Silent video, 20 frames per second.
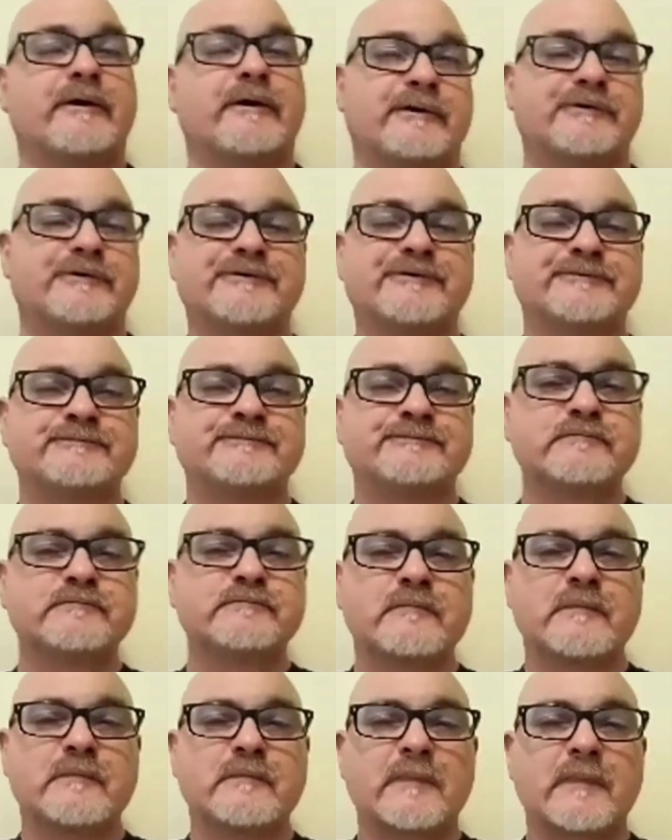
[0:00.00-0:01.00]
God
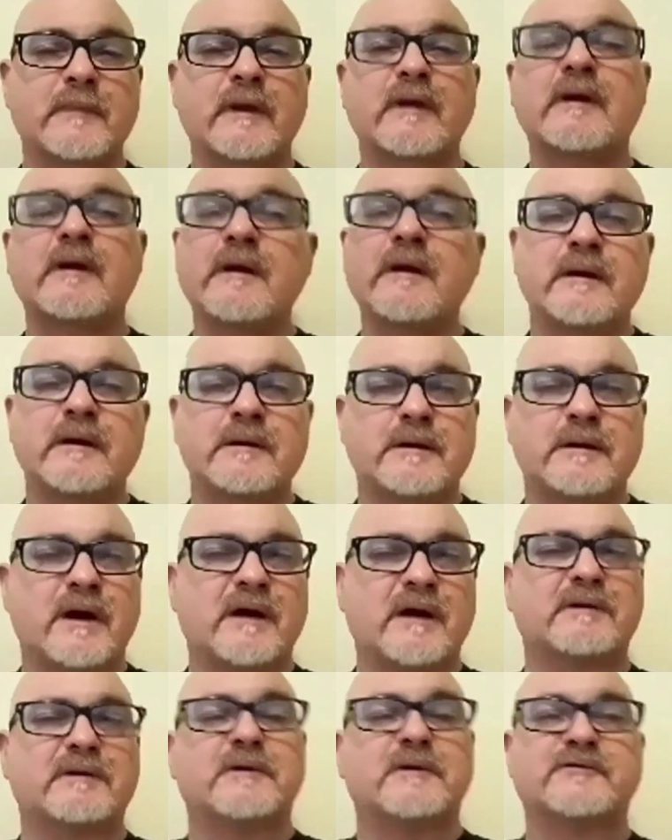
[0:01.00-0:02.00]
cares.
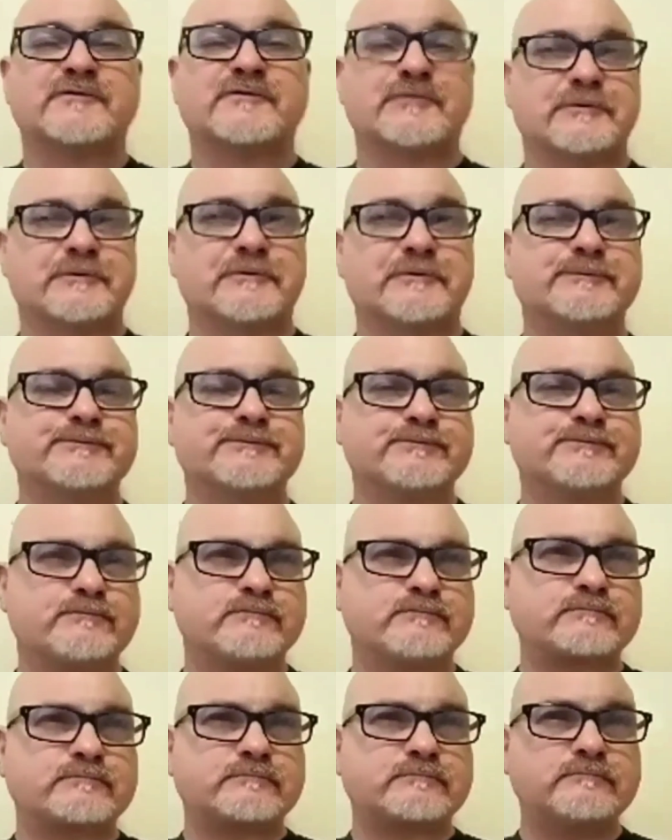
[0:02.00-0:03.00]
God
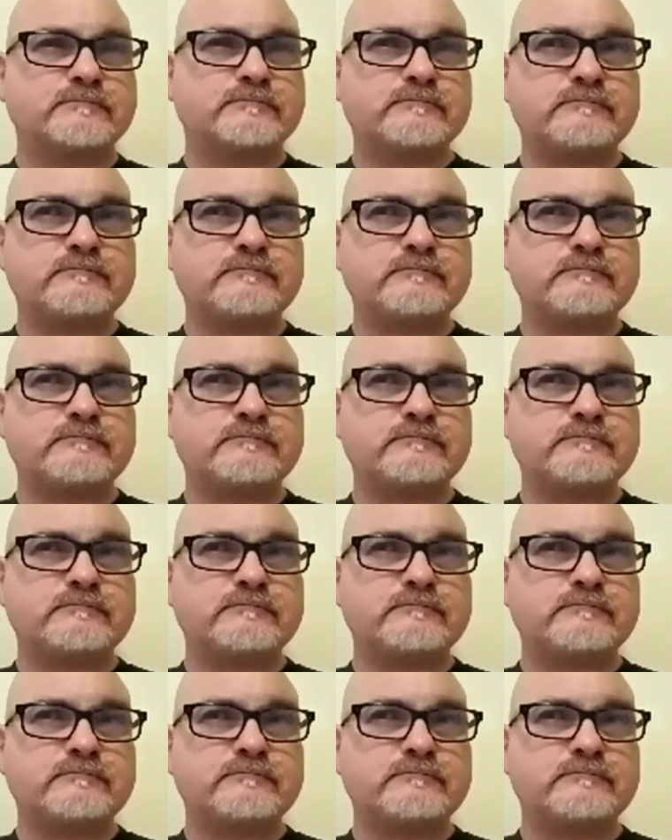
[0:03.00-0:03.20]
loves you